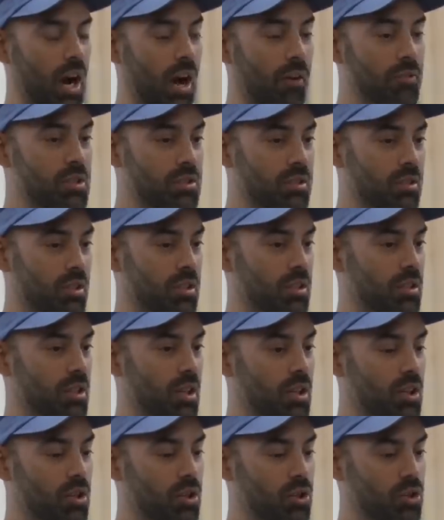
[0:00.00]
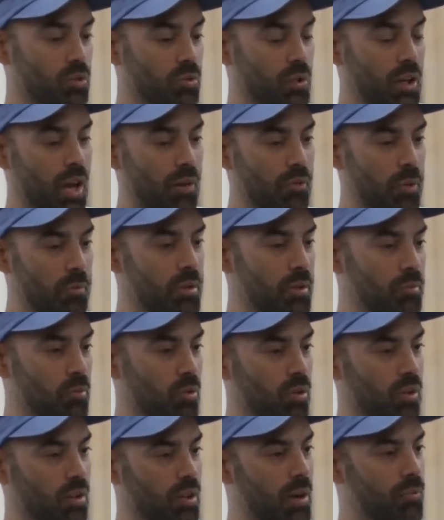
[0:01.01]
Obviously, you would have a bit
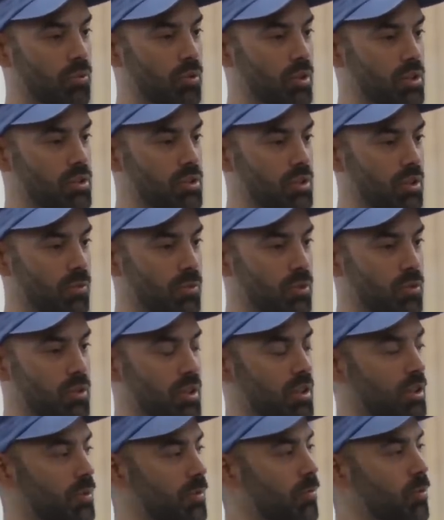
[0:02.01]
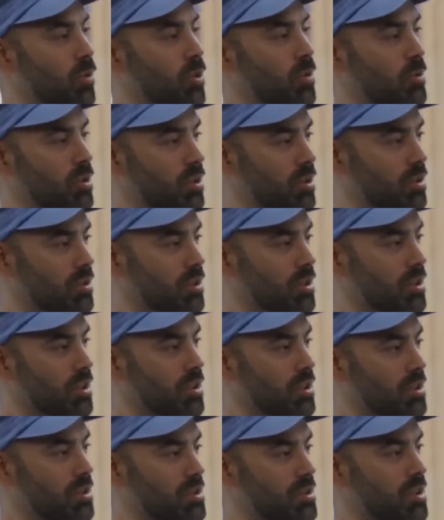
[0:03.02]
more leverage if you did the former
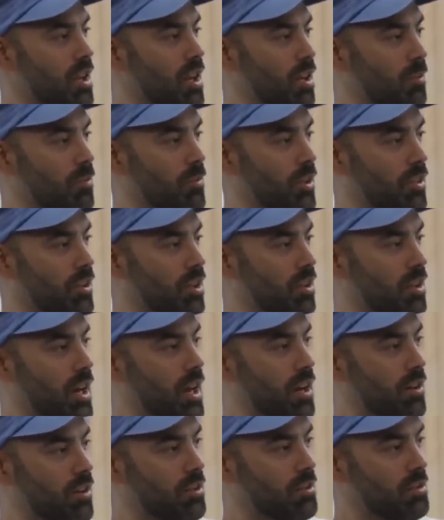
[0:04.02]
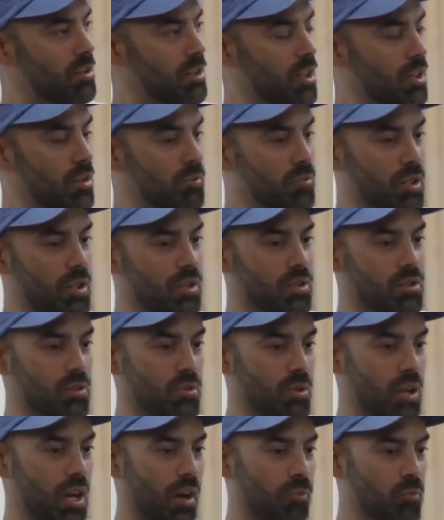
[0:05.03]
setup than the latter, mm-hmm.
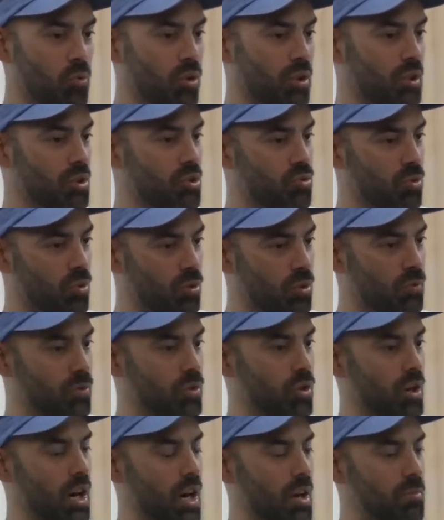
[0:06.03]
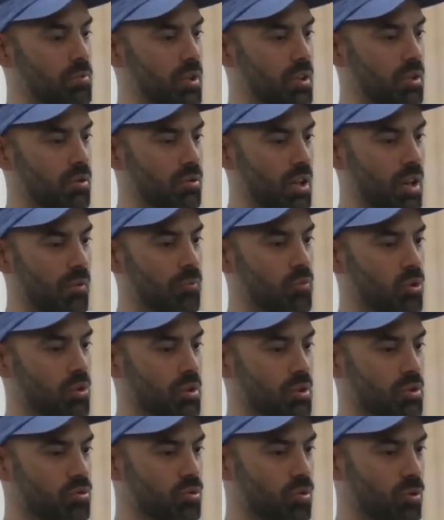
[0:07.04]
because you would have more control over your IP, you would have
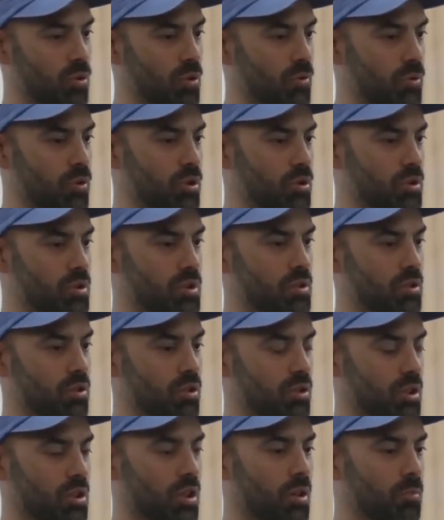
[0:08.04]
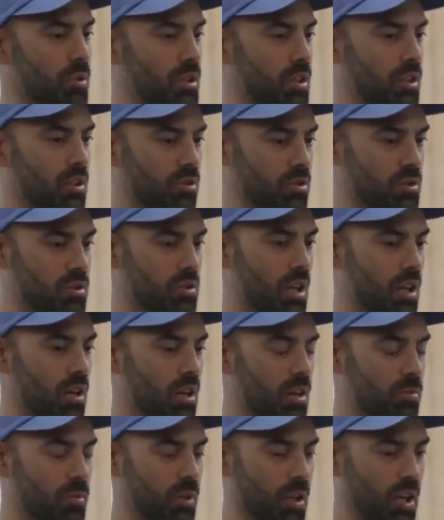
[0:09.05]
more control over your your company and your
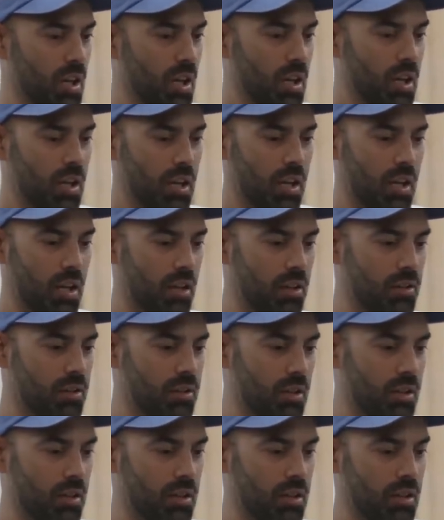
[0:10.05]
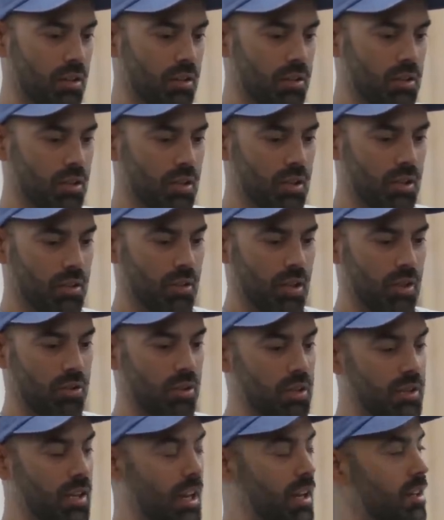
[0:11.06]
setup and uh,
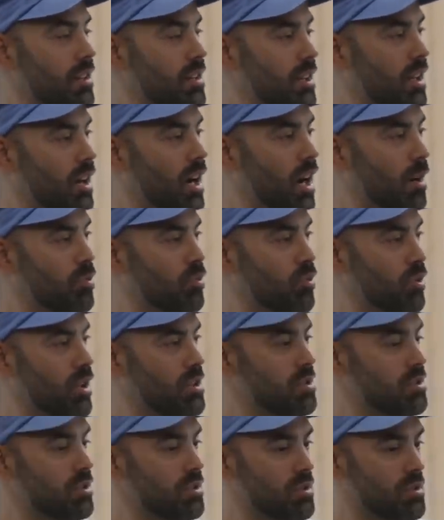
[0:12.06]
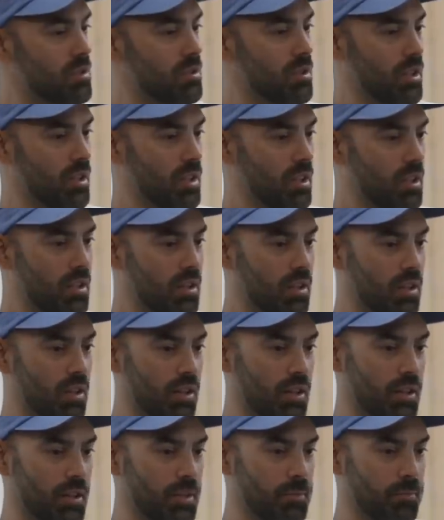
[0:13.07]
and the day-to-day operations.
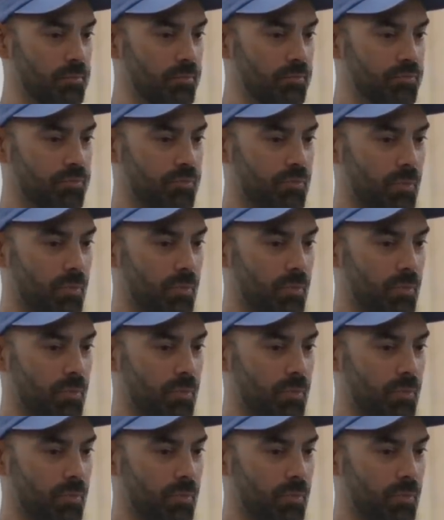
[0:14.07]
Um,